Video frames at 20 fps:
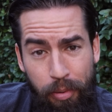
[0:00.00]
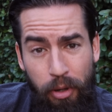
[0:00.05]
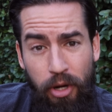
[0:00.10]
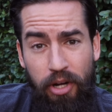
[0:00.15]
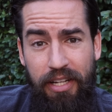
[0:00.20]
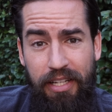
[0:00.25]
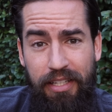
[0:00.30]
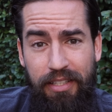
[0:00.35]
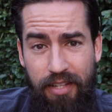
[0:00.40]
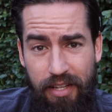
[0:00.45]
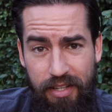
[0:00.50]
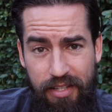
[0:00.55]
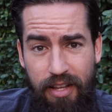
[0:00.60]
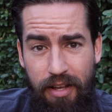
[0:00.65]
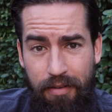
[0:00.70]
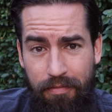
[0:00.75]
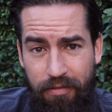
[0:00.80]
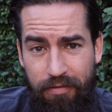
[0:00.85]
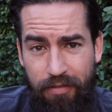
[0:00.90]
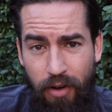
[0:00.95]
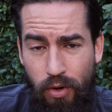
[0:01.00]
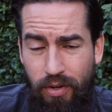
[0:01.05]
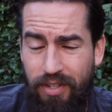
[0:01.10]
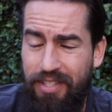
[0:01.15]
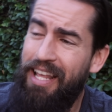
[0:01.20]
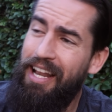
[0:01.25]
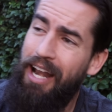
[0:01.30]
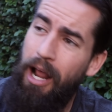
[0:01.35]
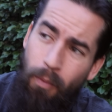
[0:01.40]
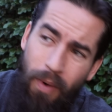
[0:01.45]
putting to some folks.
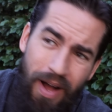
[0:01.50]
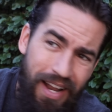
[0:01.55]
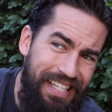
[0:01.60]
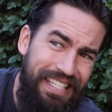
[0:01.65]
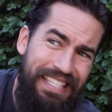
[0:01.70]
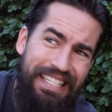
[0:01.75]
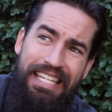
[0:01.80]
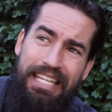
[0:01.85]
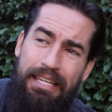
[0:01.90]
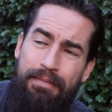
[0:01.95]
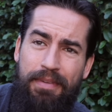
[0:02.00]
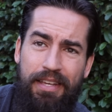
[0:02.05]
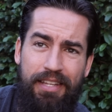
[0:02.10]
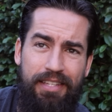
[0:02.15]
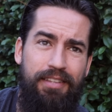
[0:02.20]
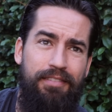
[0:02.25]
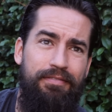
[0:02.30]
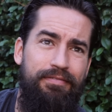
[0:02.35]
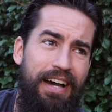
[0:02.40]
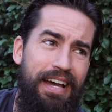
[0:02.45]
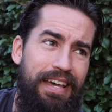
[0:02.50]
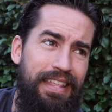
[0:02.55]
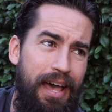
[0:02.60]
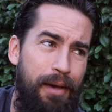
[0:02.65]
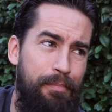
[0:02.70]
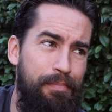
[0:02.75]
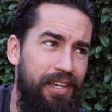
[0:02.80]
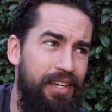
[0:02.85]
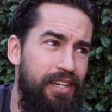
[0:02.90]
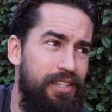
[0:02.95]
And I want to demystify
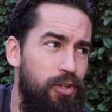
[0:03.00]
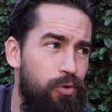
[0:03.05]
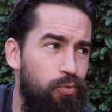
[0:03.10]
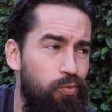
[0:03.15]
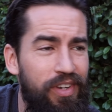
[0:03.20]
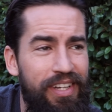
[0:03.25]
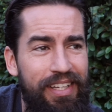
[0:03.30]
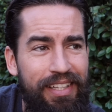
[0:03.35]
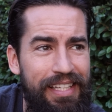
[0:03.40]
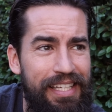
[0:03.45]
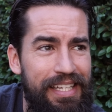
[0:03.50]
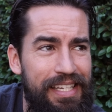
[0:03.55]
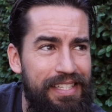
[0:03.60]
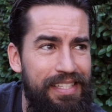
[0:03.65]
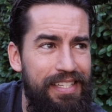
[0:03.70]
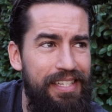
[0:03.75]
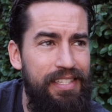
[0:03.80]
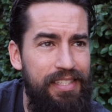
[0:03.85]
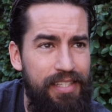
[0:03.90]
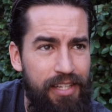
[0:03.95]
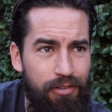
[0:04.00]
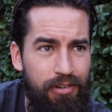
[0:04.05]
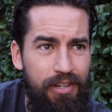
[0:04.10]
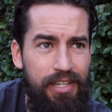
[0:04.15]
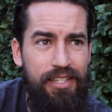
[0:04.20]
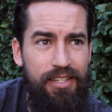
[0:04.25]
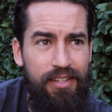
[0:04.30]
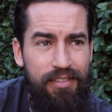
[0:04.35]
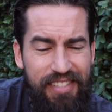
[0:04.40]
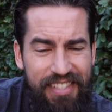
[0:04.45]
that because it really is a
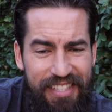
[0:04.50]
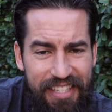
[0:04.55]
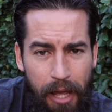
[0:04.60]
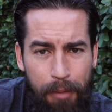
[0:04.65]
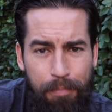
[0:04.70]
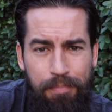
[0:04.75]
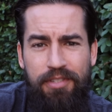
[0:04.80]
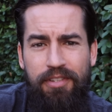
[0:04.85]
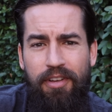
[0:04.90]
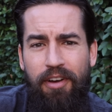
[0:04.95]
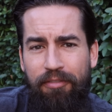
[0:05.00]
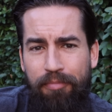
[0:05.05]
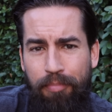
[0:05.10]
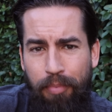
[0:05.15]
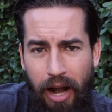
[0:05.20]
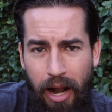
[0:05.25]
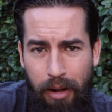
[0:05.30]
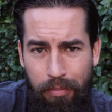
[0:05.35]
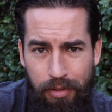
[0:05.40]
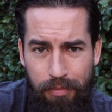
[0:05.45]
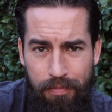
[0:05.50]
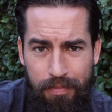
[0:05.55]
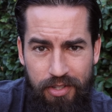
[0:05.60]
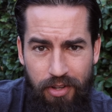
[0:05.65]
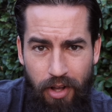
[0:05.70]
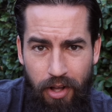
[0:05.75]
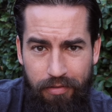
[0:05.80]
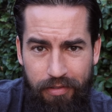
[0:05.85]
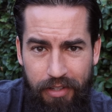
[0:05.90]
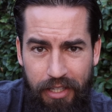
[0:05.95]
series of steps of problem
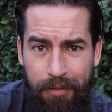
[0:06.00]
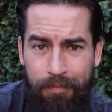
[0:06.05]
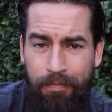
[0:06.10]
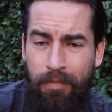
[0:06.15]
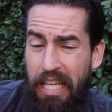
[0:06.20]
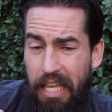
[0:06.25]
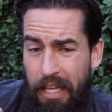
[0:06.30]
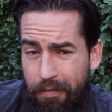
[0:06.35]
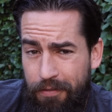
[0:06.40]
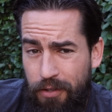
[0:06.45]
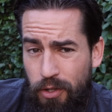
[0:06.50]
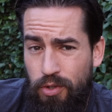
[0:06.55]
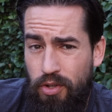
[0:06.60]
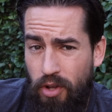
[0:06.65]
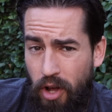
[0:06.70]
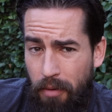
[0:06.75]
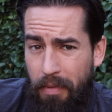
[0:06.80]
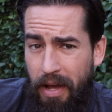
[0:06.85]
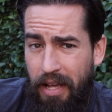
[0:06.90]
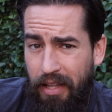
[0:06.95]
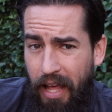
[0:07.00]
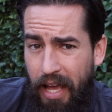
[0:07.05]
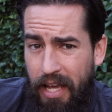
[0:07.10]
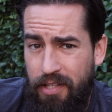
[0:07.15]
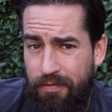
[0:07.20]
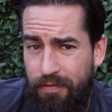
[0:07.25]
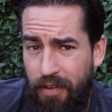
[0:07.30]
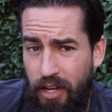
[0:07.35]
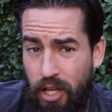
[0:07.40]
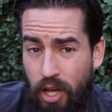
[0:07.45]
solving. If you saw my
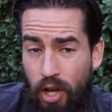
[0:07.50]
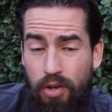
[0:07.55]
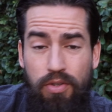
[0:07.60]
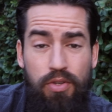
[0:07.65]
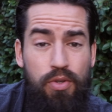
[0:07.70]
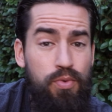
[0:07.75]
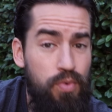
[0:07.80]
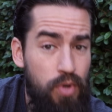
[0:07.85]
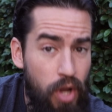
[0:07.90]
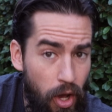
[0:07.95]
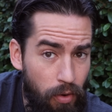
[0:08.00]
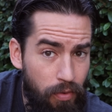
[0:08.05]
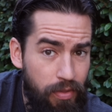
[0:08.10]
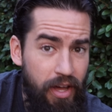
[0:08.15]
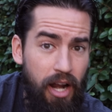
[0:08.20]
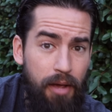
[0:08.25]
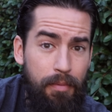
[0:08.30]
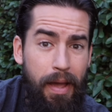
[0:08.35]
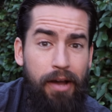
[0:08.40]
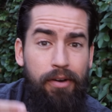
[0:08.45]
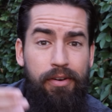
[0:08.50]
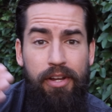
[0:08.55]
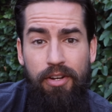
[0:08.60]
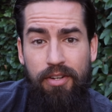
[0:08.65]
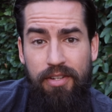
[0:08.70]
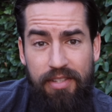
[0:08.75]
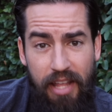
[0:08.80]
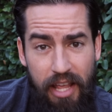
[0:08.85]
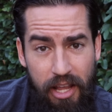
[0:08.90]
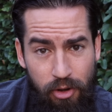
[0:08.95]
last video, you know that I'm out here
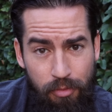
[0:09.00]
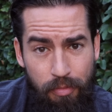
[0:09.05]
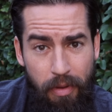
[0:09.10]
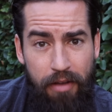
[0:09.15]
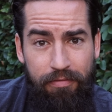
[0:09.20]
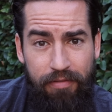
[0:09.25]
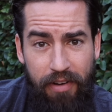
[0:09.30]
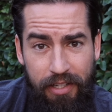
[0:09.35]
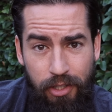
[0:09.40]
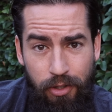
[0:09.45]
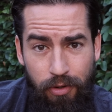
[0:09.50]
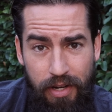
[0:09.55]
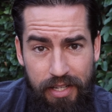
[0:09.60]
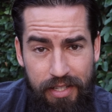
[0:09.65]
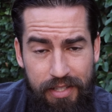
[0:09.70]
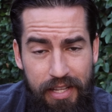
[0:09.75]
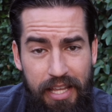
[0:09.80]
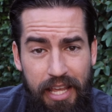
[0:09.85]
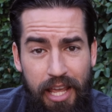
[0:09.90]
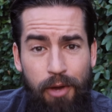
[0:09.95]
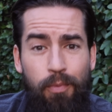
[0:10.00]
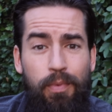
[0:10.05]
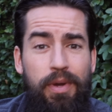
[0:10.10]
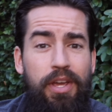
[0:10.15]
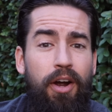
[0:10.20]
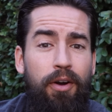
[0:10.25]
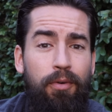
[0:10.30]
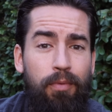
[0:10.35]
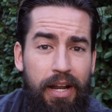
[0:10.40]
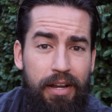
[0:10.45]
staying with my friend Christy and we
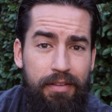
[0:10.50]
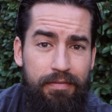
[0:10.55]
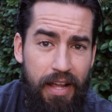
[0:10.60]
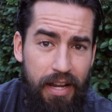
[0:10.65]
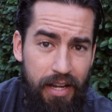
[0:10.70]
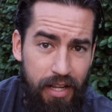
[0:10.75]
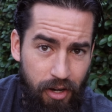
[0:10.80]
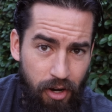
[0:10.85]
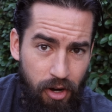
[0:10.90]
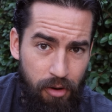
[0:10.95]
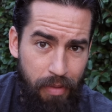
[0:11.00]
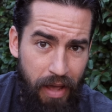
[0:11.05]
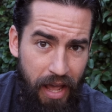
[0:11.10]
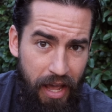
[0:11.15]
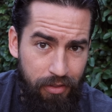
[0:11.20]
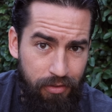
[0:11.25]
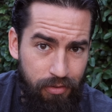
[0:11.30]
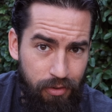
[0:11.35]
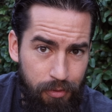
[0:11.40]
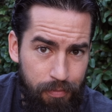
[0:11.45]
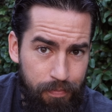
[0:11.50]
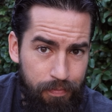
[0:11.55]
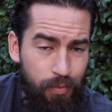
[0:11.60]
are renovating her bathroom.